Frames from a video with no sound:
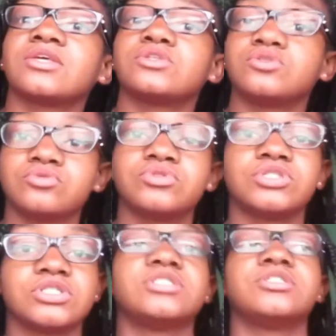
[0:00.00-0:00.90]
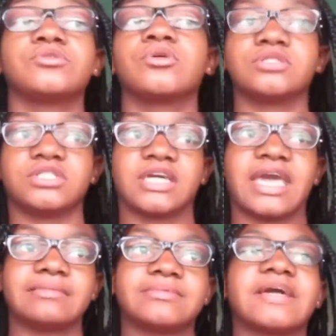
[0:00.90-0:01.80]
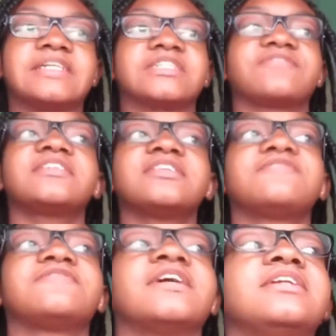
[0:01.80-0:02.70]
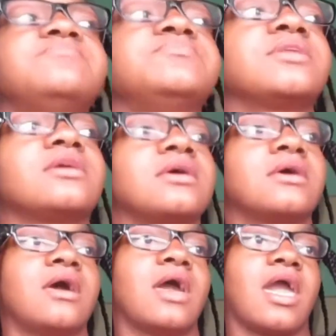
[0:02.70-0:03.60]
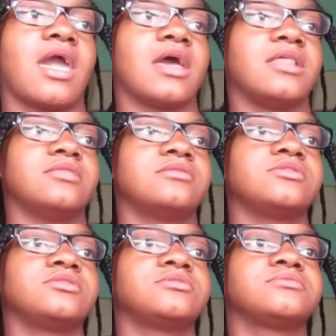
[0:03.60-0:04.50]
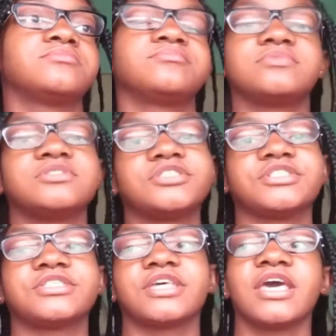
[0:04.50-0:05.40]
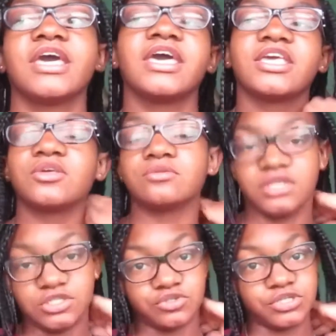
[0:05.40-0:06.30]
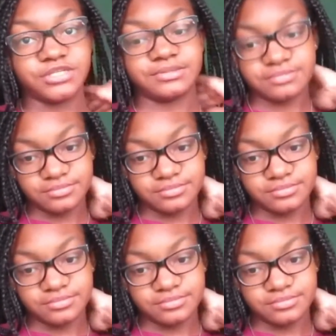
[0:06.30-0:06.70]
you should still go to the games because they're really fun, and just you'll enjoy it.